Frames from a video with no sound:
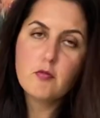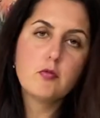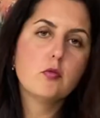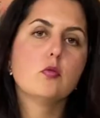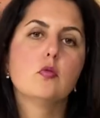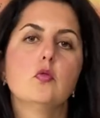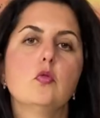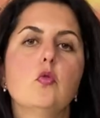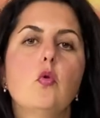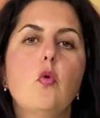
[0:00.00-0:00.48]

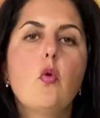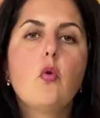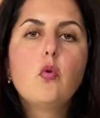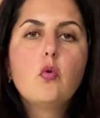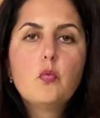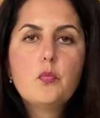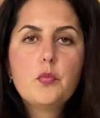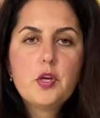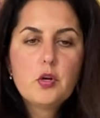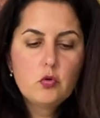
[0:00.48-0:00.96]
I'm going to
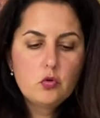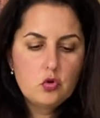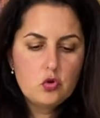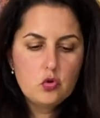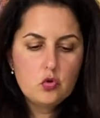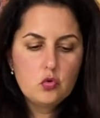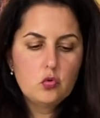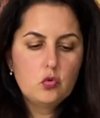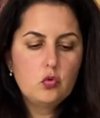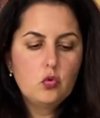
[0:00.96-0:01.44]
use my right
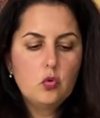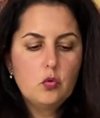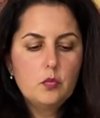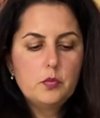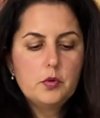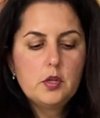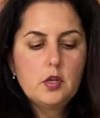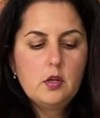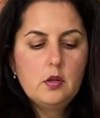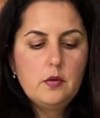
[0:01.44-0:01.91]
foot.
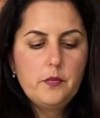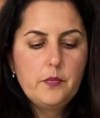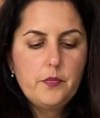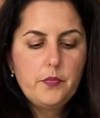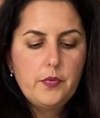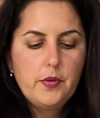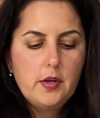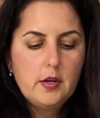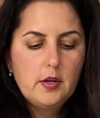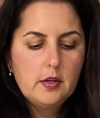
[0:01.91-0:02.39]

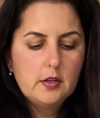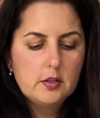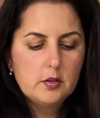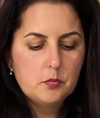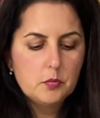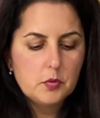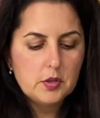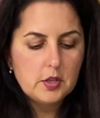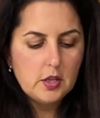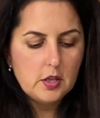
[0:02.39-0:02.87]
For me it's
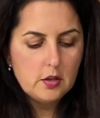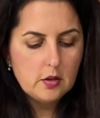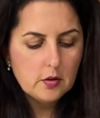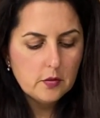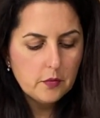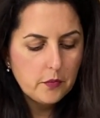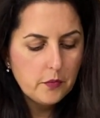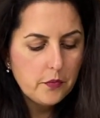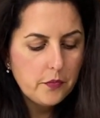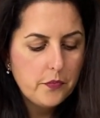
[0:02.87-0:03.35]
very
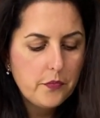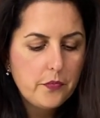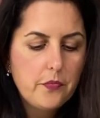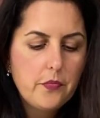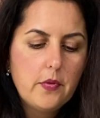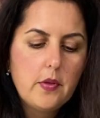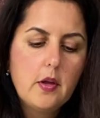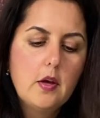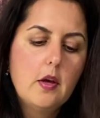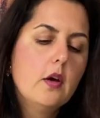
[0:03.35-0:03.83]
comfortable.
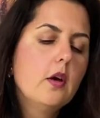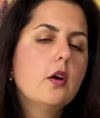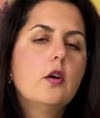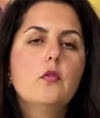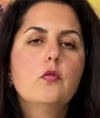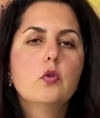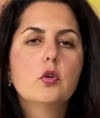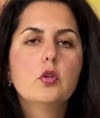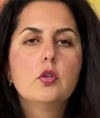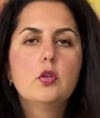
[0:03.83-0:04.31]

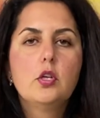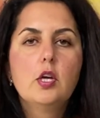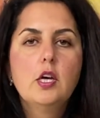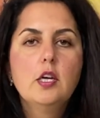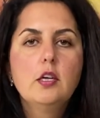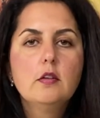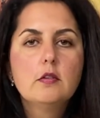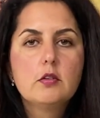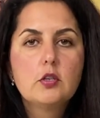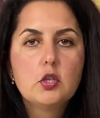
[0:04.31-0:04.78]
And look,
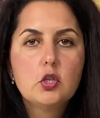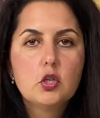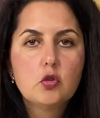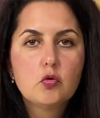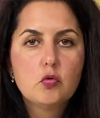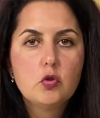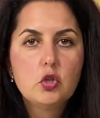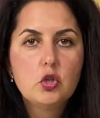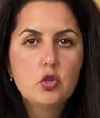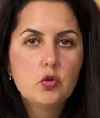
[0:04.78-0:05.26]

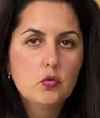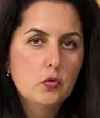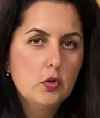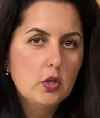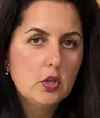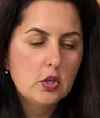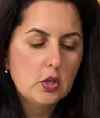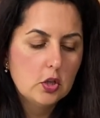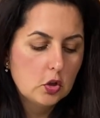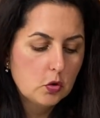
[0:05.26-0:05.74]
I'm just
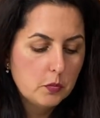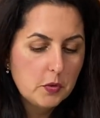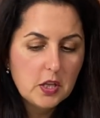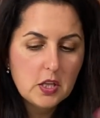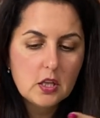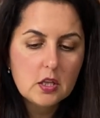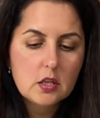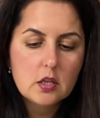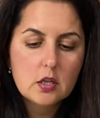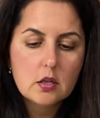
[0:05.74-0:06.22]
sitting here,
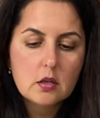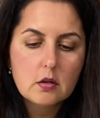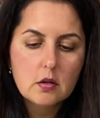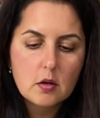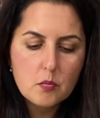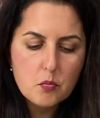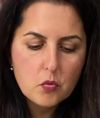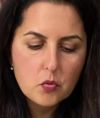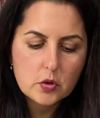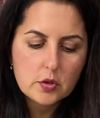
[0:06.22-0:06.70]
not
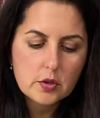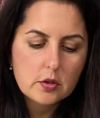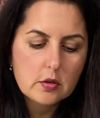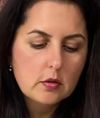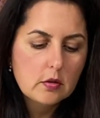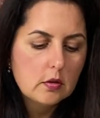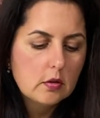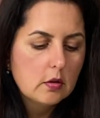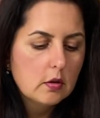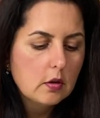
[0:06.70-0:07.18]
touching
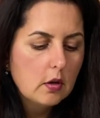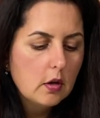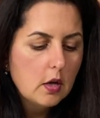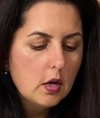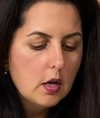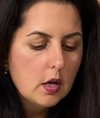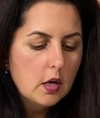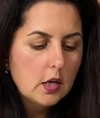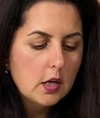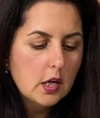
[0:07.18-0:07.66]
anything.
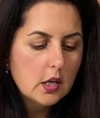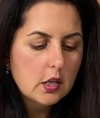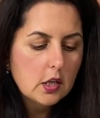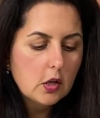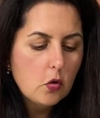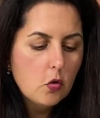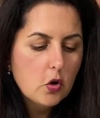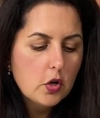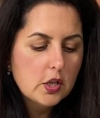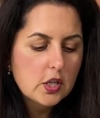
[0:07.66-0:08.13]
I just
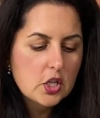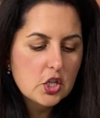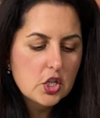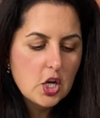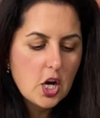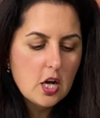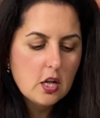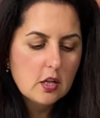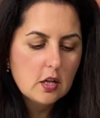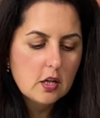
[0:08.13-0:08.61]
need to work.
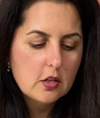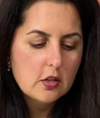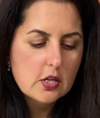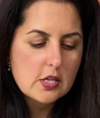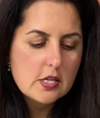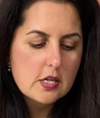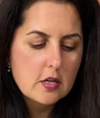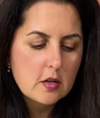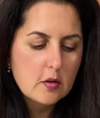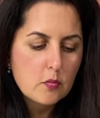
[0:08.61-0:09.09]

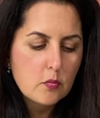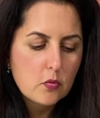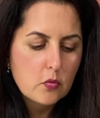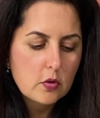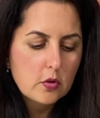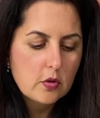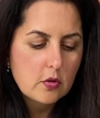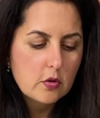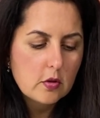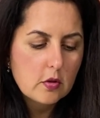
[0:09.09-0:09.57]
So I'll press
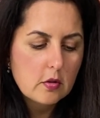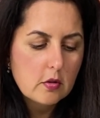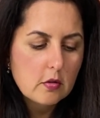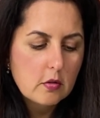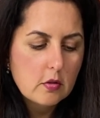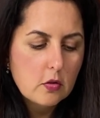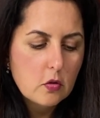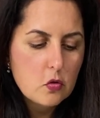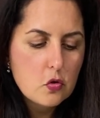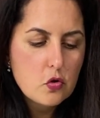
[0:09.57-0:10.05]
on the pedal
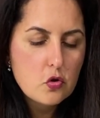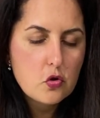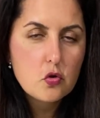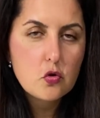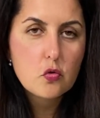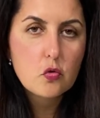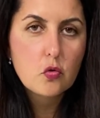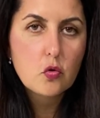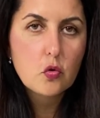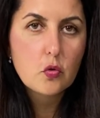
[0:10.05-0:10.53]
with my foot
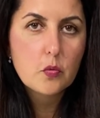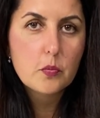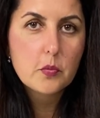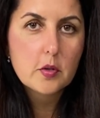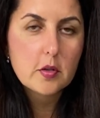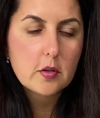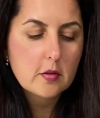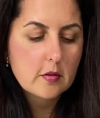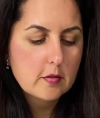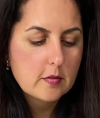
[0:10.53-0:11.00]

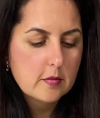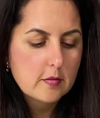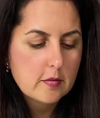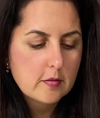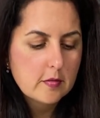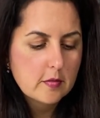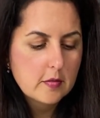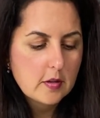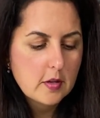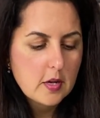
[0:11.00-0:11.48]
and the drill
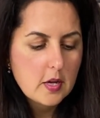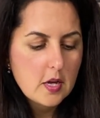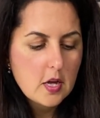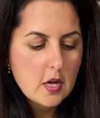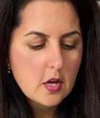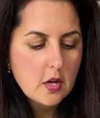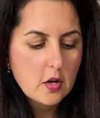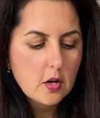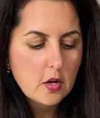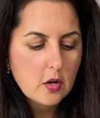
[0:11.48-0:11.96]
starts working.